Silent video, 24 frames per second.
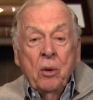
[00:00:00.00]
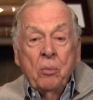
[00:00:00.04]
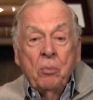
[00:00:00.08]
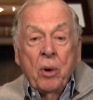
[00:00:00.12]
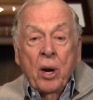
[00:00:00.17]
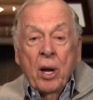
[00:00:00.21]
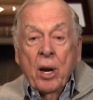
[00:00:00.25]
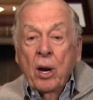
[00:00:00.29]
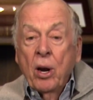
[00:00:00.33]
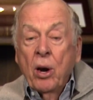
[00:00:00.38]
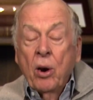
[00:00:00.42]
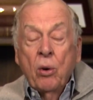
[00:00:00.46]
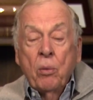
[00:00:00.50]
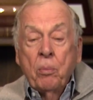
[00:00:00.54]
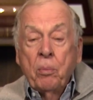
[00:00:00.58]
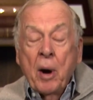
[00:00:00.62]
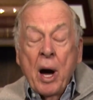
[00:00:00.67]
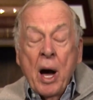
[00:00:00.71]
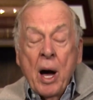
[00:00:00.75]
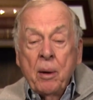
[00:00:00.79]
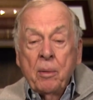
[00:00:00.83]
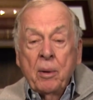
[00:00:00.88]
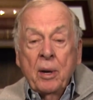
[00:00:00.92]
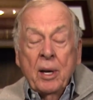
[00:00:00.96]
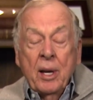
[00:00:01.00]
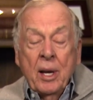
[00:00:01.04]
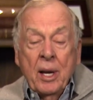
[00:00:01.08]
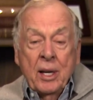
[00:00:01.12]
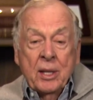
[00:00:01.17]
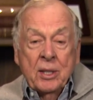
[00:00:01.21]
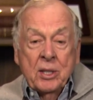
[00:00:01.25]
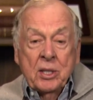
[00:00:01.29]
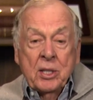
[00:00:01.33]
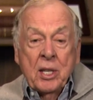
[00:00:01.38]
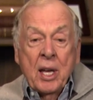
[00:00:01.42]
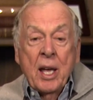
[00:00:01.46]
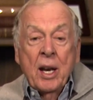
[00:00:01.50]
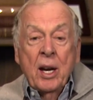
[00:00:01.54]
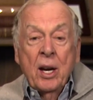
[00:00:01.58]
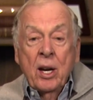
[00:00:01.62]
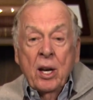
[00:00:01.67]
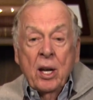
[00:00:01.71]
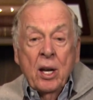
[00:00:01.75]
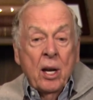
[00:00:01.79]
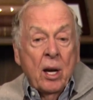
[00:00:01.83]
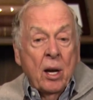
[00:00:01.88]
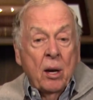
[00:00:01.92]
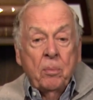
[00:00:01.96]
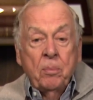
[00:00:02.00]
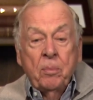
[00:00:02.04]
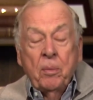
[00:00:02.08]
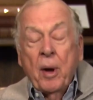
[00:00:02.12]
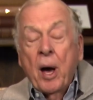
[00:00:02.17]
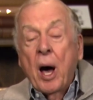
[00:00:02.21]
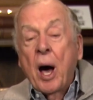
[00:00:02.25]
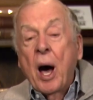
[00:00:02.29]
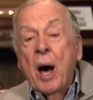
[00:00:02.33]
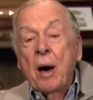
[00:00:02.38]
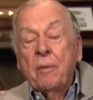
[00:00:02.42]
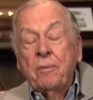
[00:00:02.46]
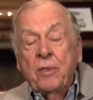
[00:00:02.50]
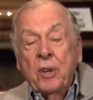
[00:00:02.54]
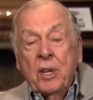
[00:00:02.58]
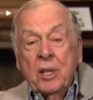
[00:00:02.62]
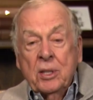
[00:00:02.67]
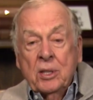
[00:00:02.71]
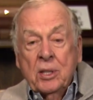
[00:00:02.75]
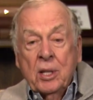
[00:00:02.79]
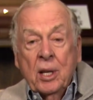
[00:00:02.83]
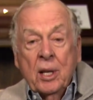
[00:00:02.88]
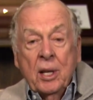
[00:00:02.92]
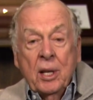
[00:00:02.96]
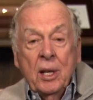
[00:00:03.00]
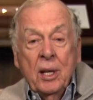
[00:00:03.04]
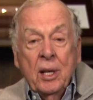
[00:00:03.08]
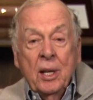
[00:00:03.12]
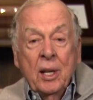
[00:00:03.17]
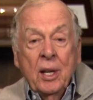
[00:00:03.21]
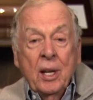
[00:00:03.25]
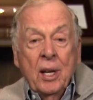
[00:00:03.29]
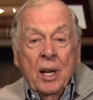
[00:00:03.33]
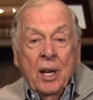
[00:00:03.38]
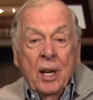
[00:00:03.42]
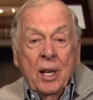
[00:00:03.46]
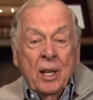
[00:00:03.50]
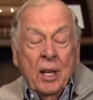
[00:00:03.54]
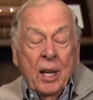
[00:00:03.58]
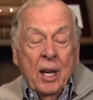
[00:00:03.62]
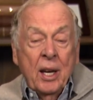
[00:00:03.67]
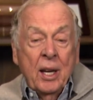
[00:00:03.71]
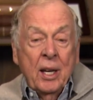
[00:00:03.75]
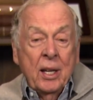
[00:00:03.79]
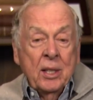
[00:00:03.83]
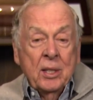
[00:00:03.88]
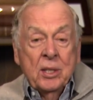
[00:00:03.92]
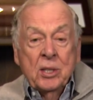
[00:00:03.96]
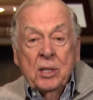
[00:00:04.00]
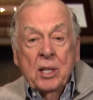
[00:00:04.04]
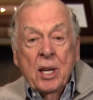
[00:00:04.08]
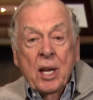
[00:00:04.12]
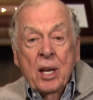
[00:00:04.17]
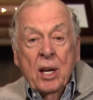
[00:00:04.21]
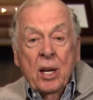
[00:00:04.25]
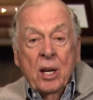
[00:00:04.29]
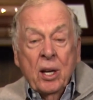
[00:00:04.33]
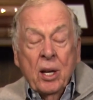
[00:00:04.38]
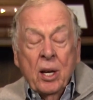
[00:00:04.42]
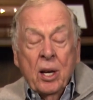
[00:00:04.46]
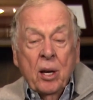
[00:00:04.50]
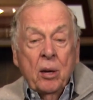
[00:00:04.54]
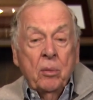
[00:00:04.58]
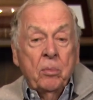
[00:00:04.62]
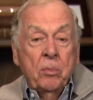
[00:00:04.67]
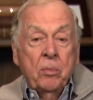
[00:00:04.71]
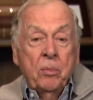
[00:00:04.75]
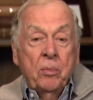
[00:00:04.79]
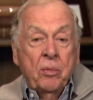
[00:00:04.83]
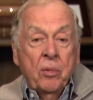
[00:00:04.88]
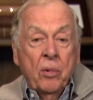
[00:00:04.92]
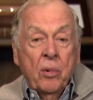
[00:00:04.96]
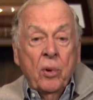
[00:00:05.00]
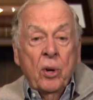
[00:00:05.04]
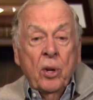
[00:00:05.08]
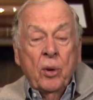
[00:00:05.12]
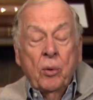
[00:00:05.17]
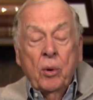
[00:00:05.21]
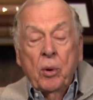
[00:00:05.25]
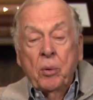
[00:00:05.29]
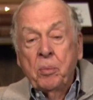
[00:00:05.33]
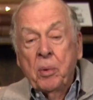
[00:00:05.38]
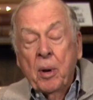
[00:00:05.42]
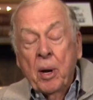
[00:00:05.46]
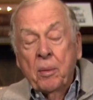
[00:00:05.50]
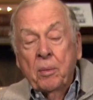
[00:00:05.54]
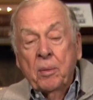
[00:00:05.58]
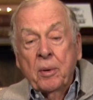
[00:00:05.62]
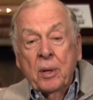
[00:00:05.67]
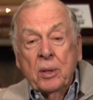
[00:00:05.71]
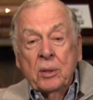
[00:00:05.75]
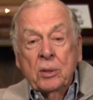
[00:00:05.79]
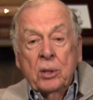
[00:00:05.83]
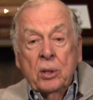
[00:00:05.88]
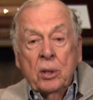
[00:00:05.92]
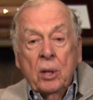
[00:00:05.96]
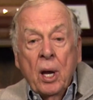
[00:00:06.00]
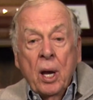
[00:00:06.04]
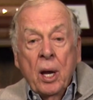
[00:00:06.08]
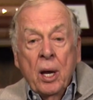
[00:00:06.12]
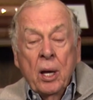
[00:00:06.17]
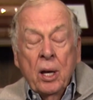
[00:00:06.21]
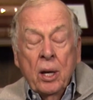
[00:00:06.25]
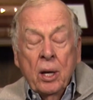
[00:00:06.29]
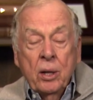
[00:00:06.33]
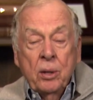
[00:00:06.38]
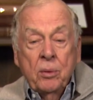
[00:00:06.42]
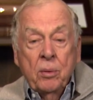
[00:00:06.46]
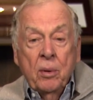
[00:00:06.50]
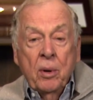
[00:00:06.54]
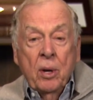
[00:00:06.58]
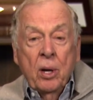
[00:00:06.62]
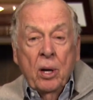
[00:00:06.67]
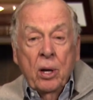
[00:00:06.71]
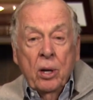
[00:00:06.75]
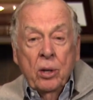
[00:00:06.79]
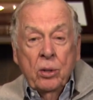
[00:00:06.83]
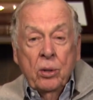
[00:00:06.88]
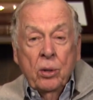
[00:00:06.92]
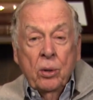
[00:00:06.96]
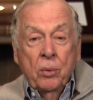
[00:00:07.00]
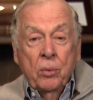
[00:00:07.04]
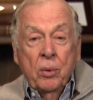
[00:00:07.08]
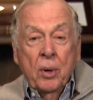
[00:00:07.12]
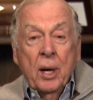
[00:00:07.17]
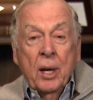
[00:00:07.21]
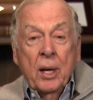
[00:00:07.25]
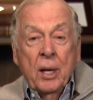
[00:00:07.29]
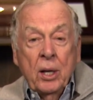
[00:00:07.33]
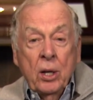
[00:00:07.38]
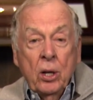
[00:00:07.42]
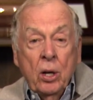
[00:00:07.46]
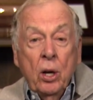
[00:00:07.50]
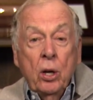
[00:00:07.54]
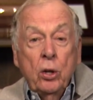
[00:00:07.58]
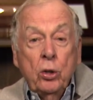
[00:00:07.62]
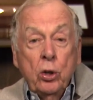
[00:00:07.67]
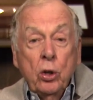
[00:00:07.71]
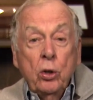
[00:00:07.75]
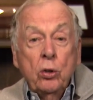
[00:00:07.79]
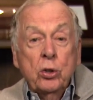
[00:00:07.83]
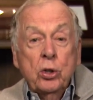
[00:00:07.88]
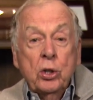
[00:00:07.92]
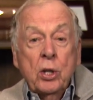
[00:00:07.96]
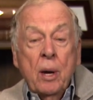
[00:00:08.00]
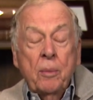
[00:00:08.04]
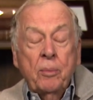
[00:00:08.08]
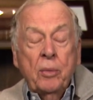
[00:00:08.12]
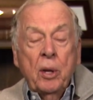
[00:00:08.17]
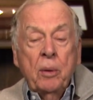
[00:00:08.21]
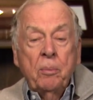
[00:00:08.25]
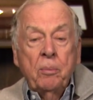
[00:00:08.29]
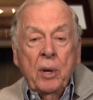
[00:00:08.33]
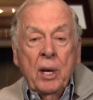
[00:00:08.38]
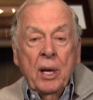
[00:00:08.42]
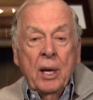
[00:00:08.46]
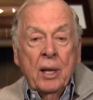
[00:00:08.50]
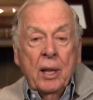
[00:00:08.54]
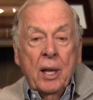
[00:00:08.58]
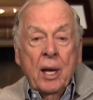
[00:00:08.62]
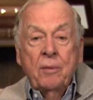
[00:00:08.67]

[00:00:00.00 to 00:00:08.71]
But Obama has set it up, obviously, that he set it up for the Republicans to uh, to really do something big.